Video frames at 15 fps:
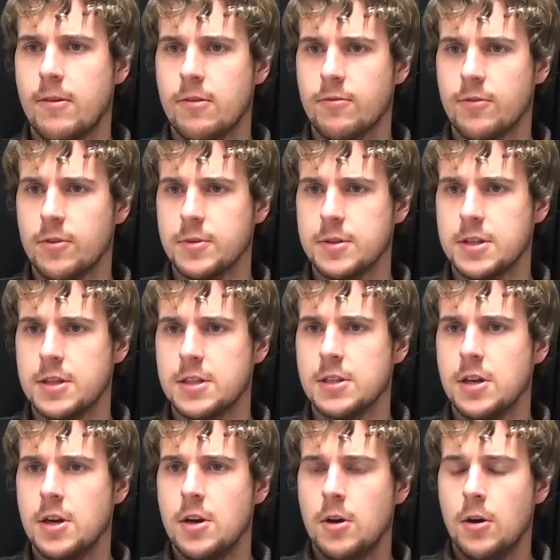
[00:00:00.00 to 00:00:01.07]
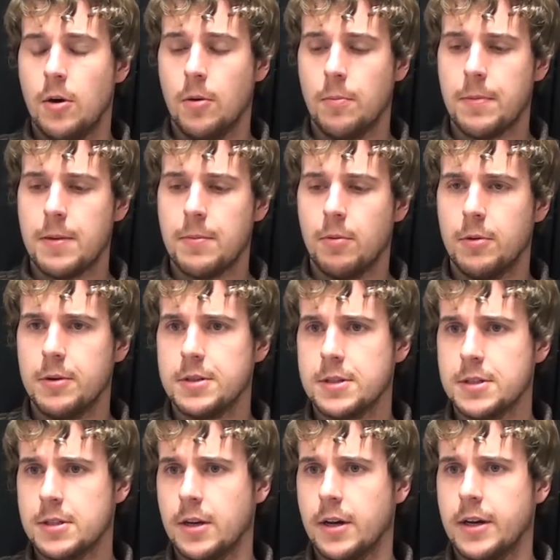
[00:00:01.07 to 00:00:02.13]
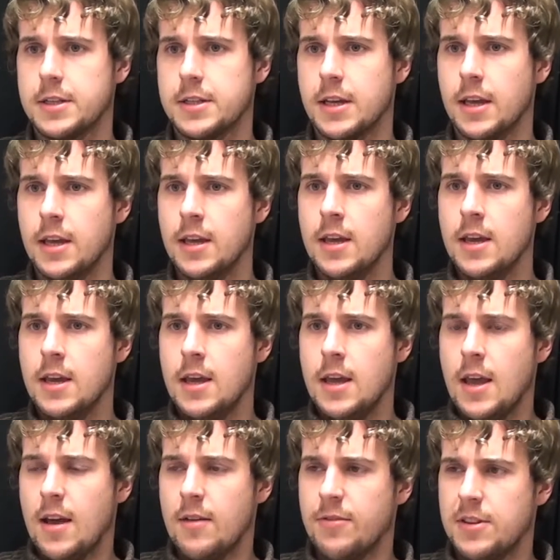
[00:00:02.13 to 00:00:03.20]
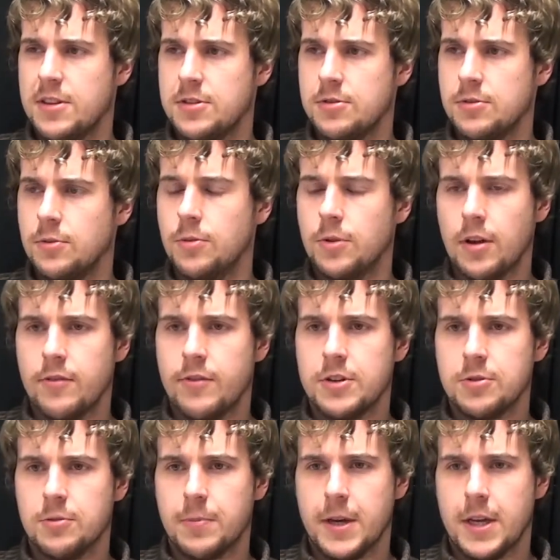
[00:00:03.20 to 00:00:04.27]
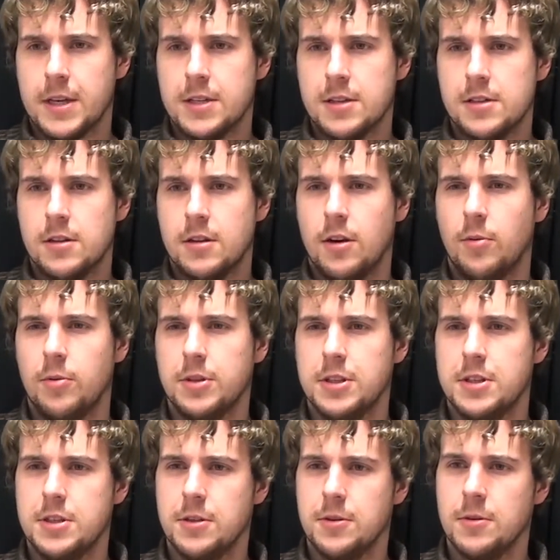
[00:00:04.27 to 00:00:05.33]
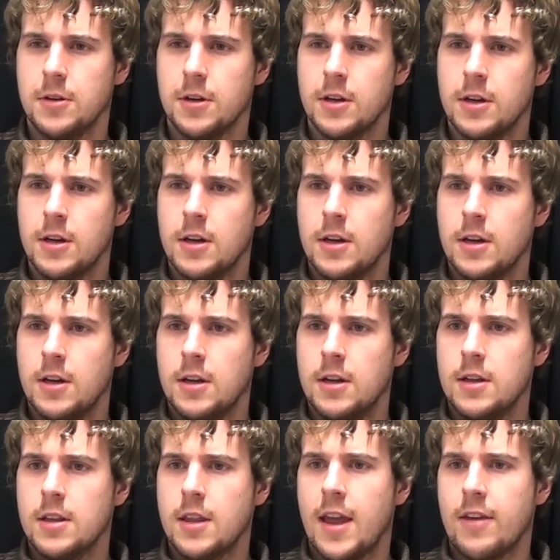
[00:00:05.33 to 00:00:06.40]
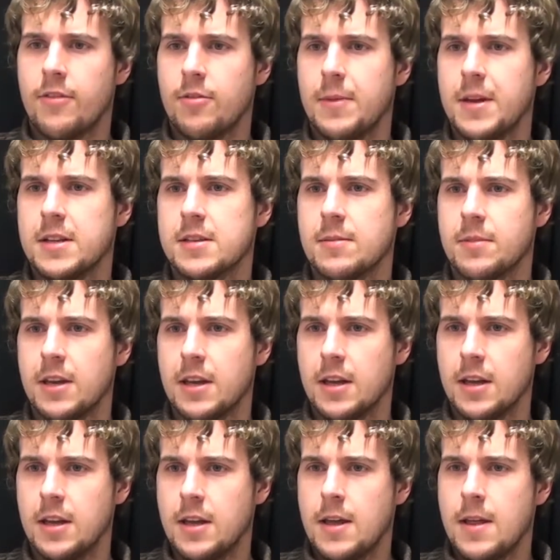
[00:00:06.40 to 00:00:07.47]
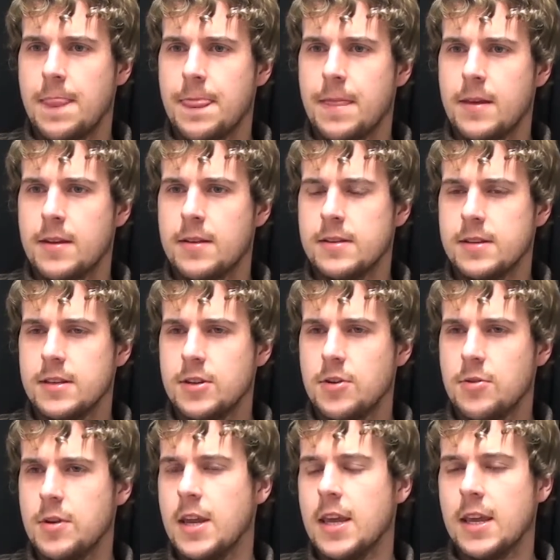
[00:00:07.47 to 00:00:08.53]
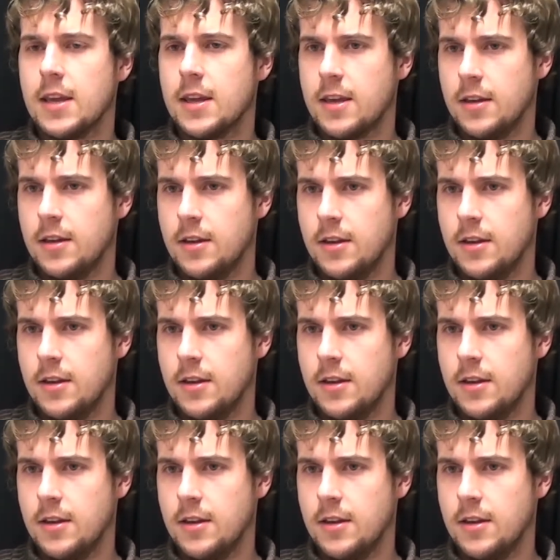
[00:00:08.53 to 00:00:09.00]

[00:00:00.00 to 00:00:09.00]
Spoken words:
influences on people in society. And for this audiovisual piece, I wanted to take from it something unique,